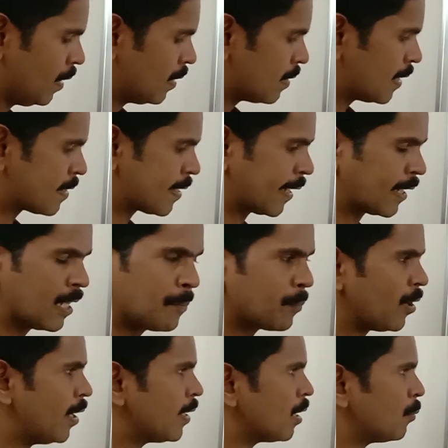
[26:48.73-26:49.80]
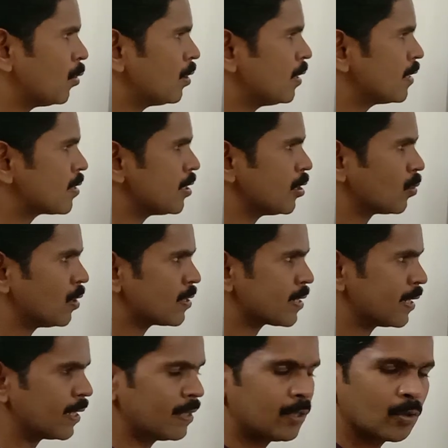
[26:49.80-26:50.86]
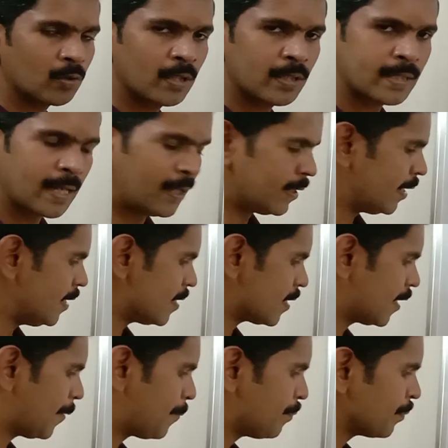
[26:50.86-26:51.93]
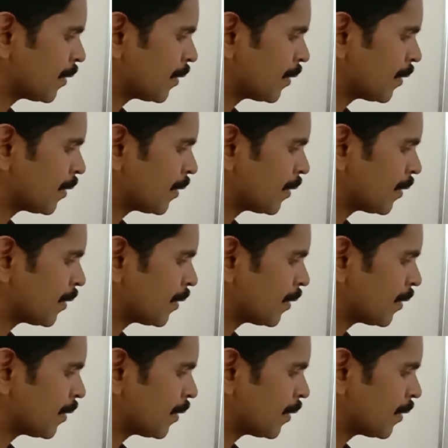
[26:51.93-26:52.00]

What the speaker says: the second point about this nucleoside and nucleotide is